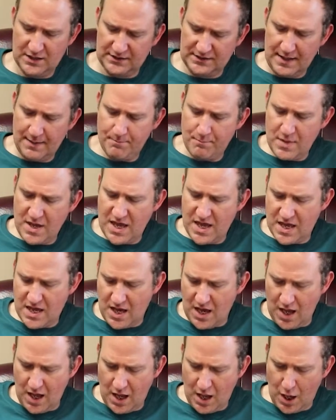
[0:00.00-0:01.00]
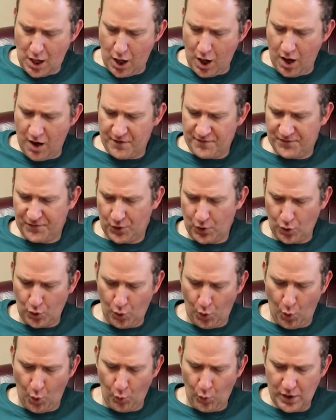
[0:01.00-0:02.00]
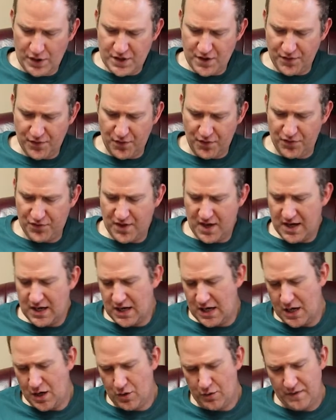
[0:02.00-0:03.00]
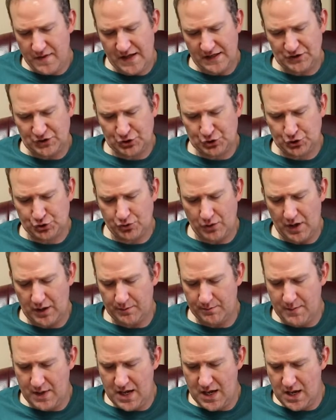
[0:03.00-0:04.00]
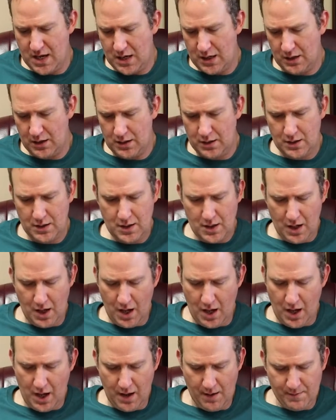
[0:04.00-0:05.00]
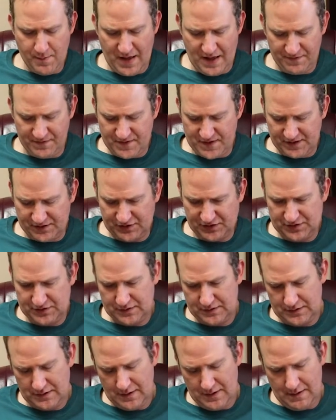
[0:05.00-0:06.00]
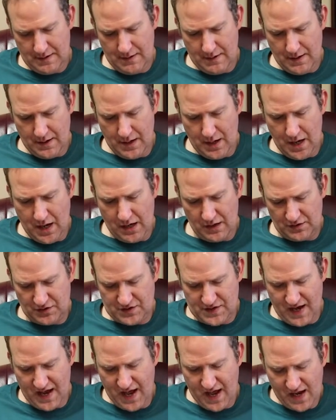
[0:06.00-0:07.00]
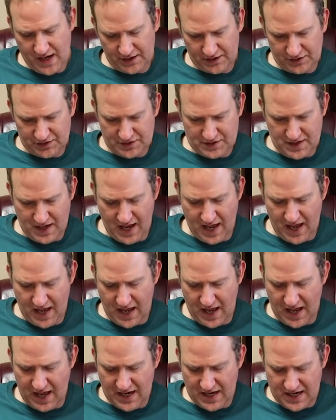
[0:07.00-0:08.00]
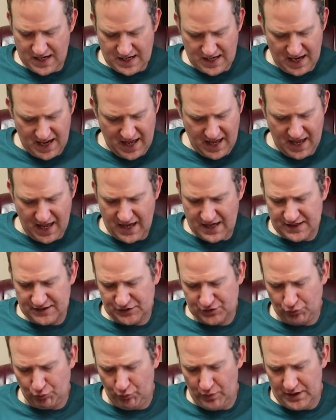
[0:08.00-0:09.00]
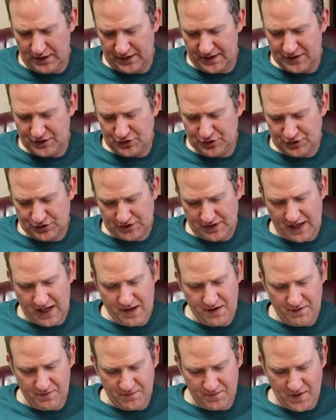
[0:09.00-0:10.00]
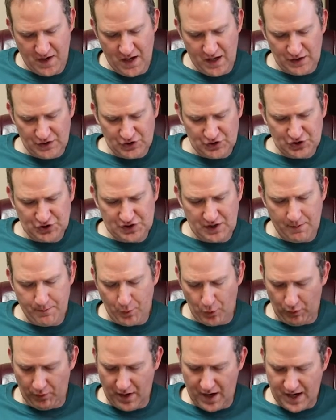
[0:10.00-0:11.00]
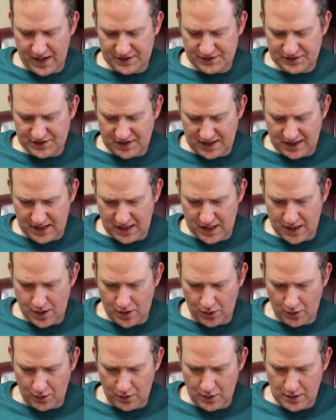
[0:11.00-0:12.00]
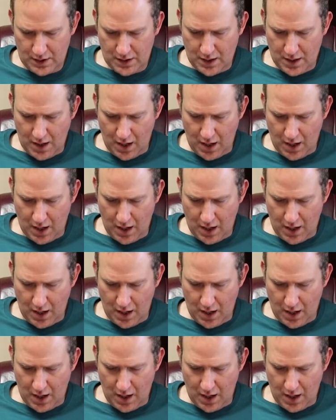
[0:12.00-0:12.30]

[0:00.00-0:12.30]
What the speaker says: Let me offer one other thing here that struck me about this text. And it's really just kind of summarizing here